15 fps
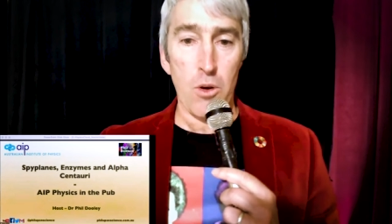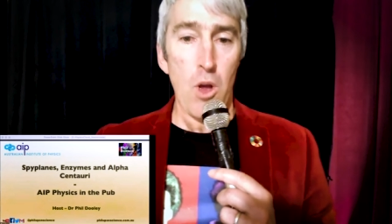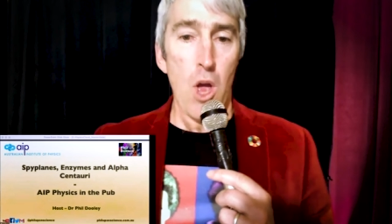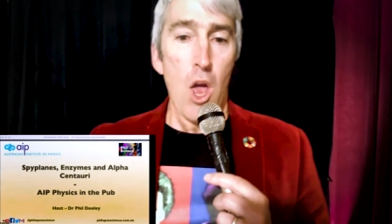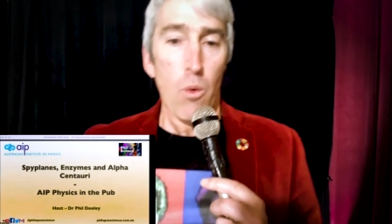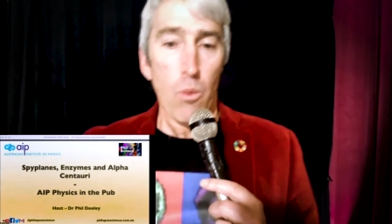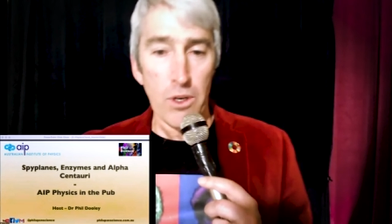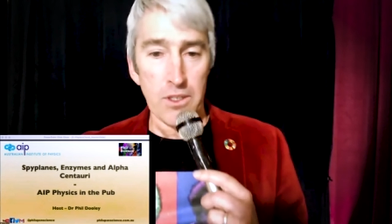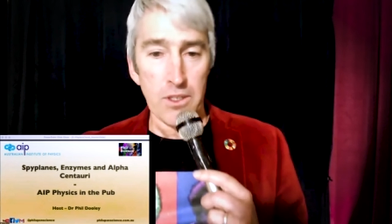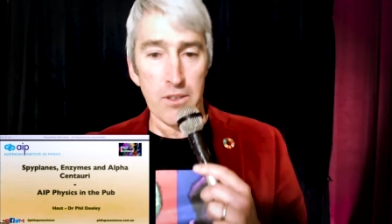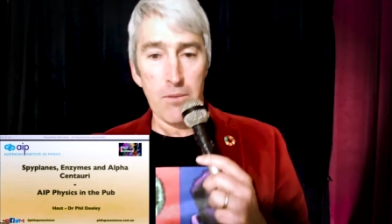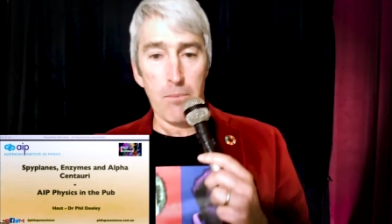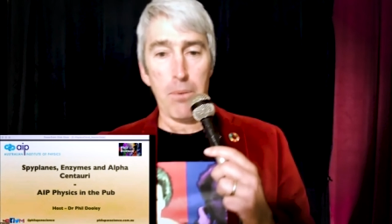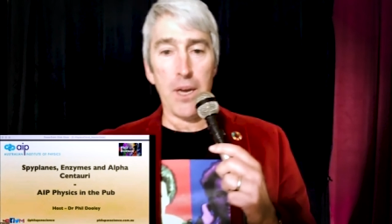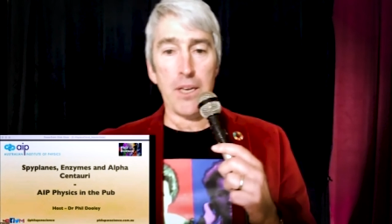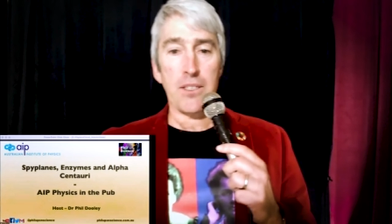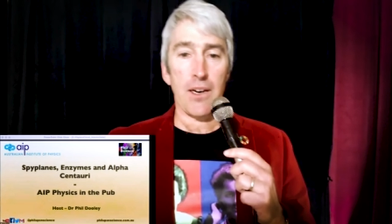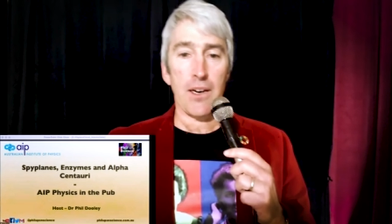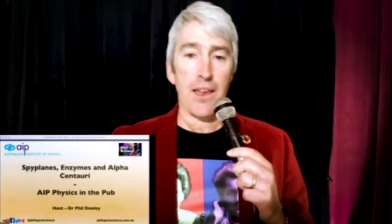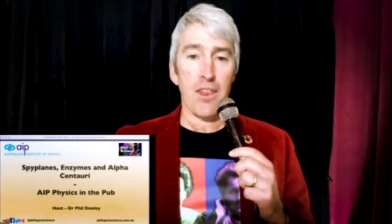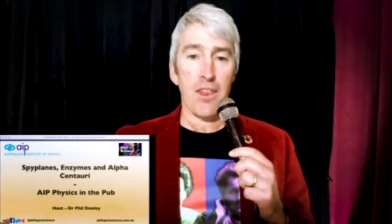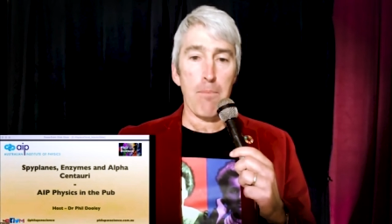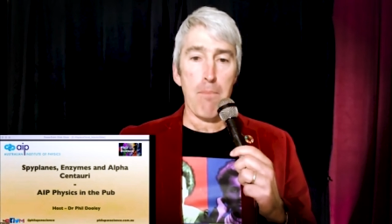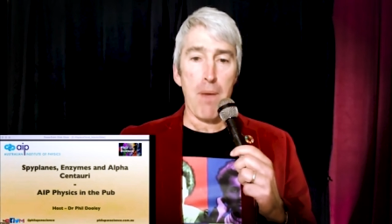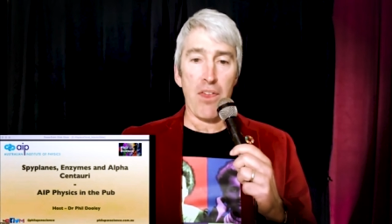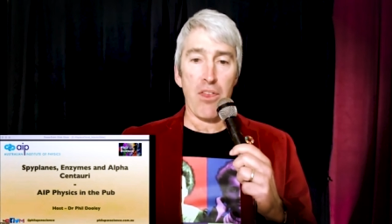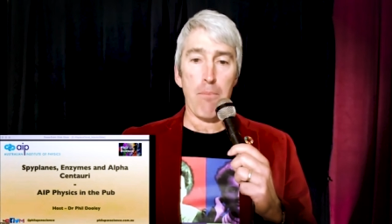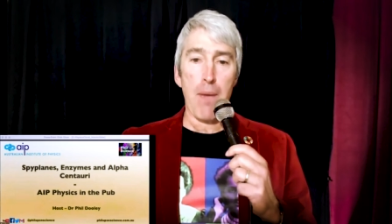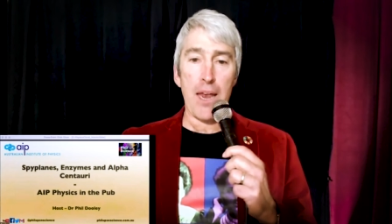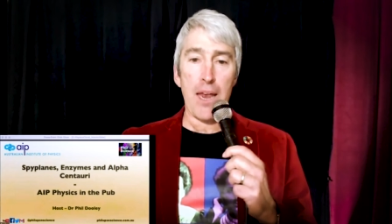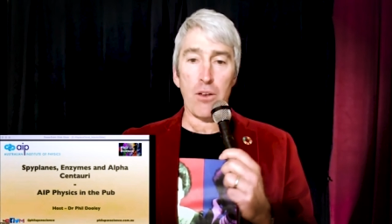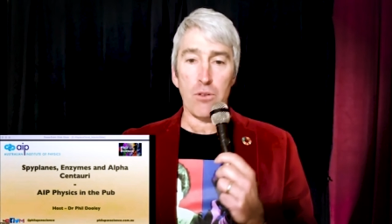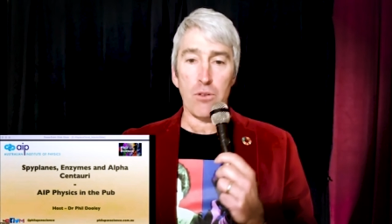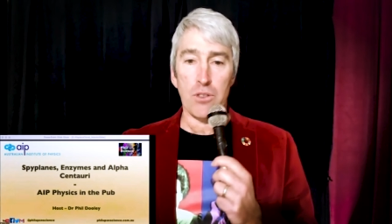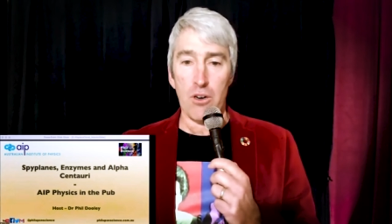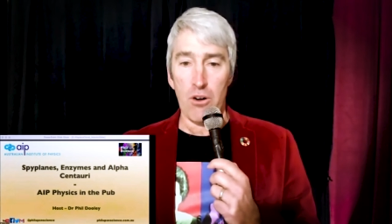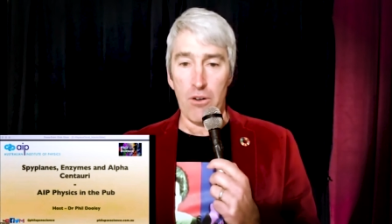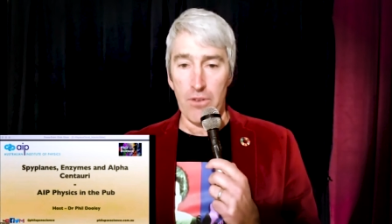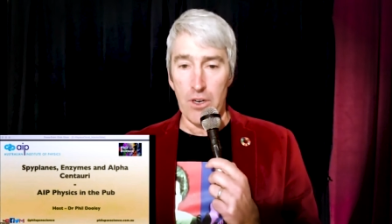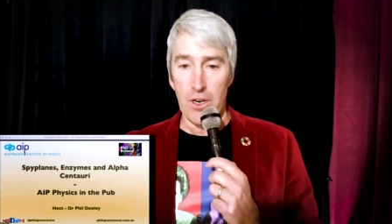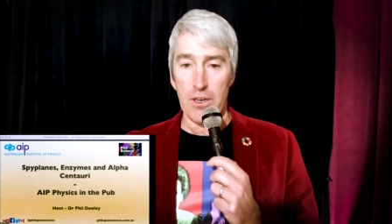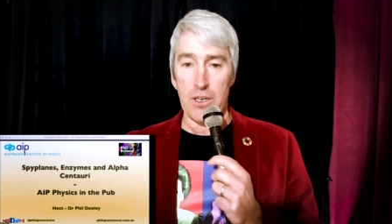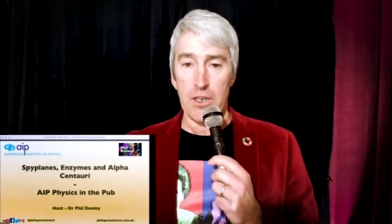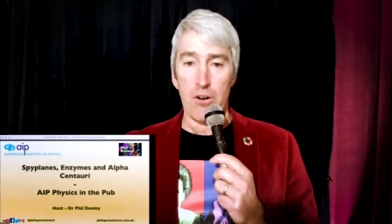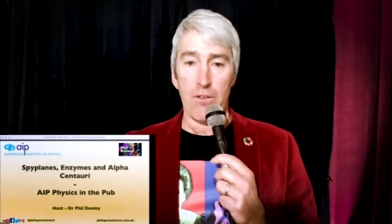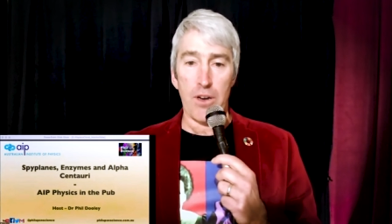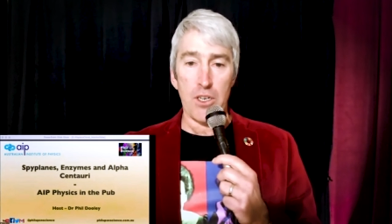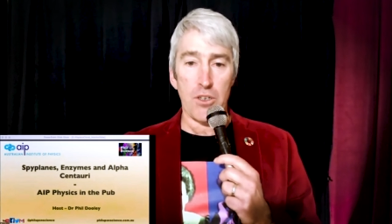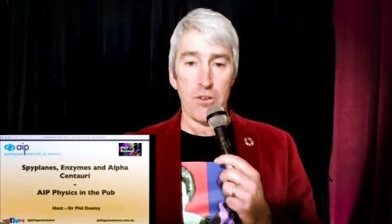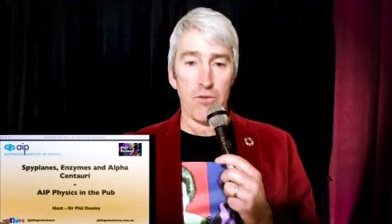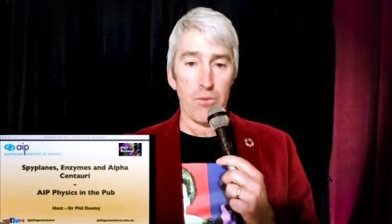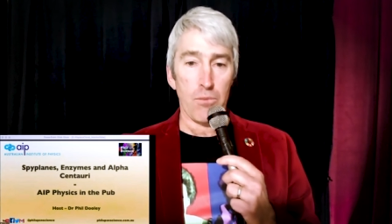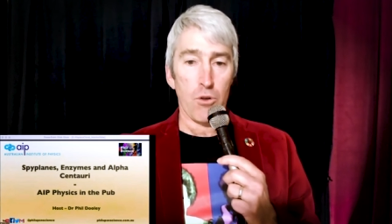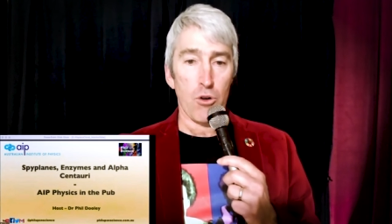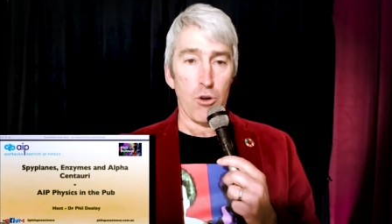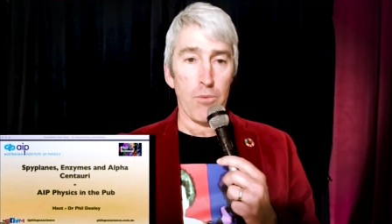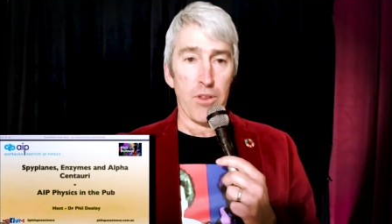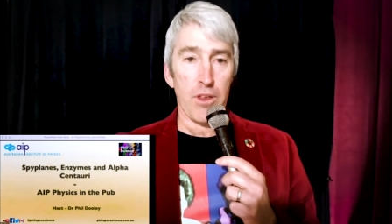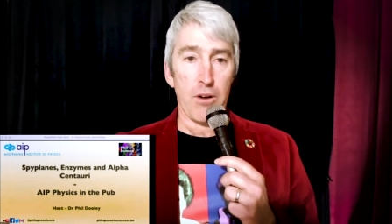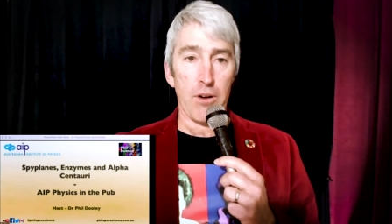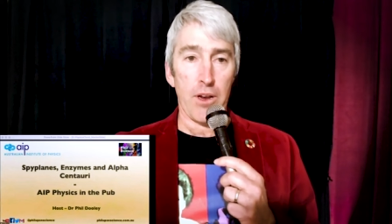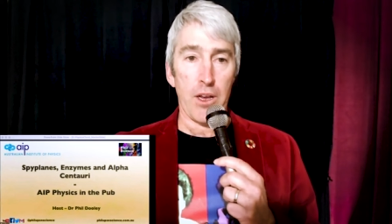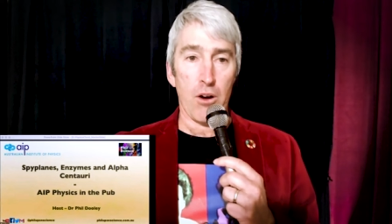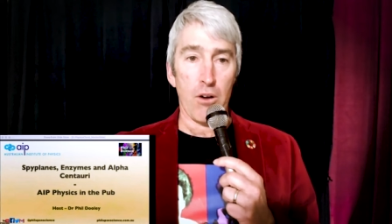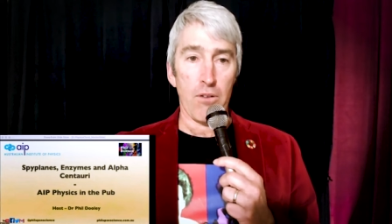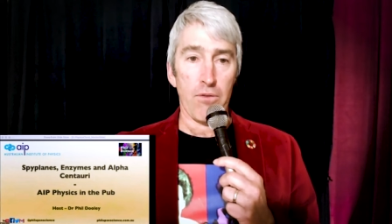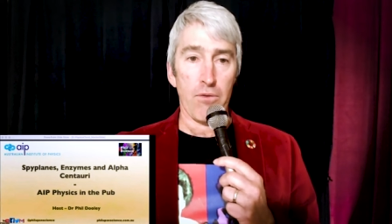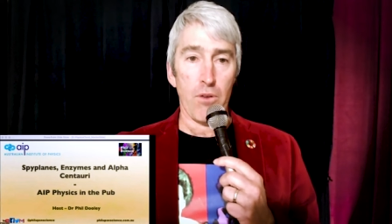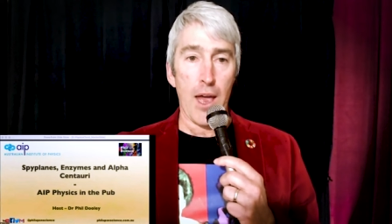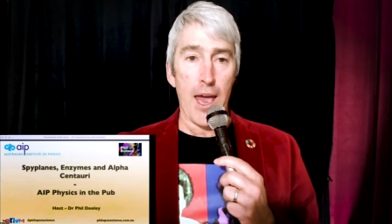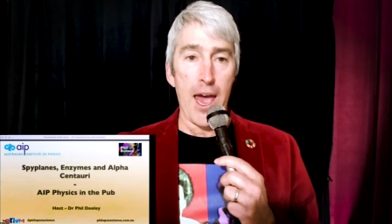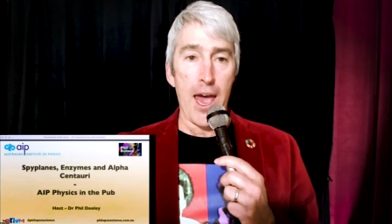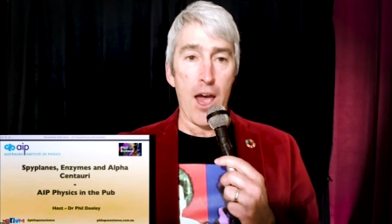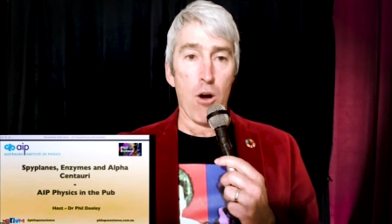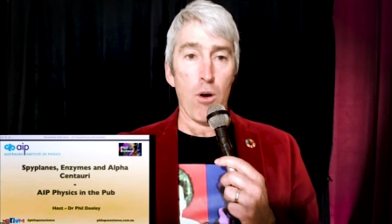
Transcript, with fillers: was basically the mathematical derivation from group theory of how